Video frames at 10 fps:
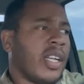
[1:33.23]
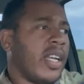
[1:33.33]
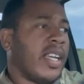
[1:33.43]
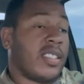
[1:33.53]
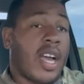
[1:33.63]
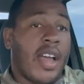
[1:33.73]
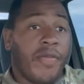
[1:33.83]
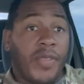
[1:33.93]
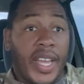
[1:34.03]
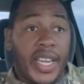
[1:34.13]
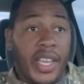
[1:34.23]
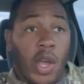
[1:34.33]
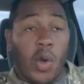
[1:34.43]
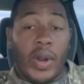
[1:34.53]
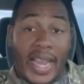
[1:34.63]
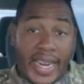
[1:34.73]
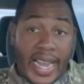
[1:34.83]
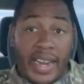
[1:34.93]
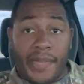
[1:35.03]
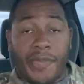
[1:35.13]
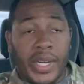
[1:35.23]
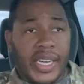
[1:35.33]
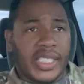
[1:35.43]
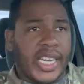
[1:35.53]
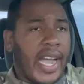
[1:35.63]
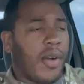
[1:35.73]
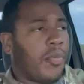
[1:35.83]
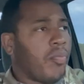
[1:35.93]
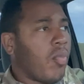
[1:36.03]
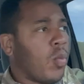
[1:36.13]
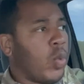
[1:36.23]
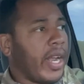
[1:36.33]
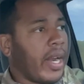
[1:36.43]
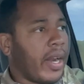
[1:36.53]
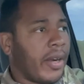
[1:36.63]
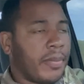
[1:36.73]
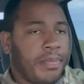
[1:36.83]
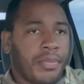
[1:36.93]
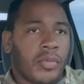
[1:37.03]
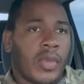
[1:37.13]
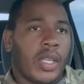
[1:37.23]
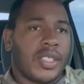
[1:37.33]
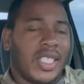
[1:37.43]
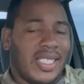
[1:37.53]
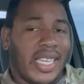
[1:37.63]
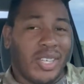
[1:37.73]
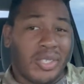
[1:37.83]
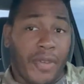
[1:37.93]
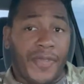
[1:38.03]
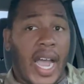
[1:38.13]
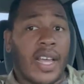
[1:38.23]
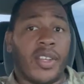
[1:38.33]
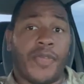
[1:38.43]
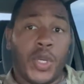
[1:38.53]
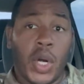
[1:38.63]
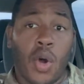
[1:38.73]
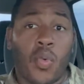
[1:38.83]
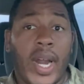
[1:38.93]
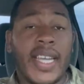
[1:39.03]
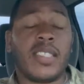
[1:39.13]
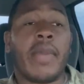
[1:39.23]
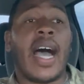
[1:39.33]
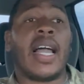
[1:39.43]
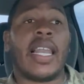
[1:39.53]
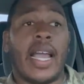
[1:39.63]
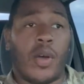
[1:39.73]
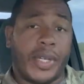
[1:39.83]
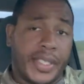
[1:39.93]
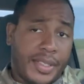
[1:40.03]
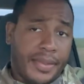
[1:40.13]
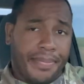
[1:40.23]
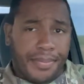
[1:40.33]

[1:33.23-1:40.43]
is on video and they got the footage out where she tells her father, if you don't raise my allowance,